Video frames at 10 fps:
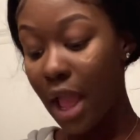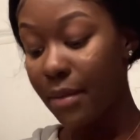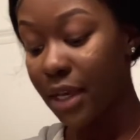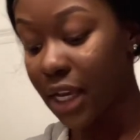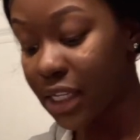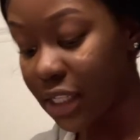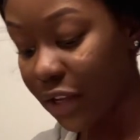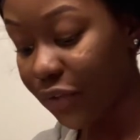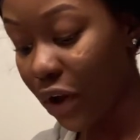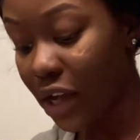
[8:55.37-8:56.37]
Because
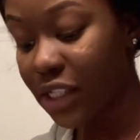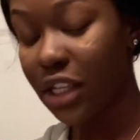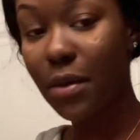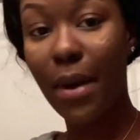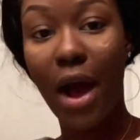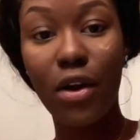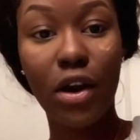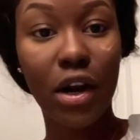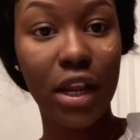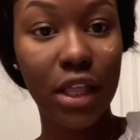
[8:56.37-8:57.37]
if y'all see the
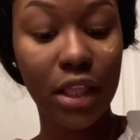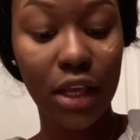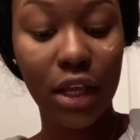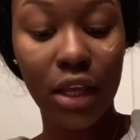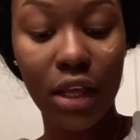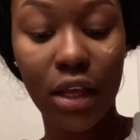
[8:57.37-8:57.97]
powder in the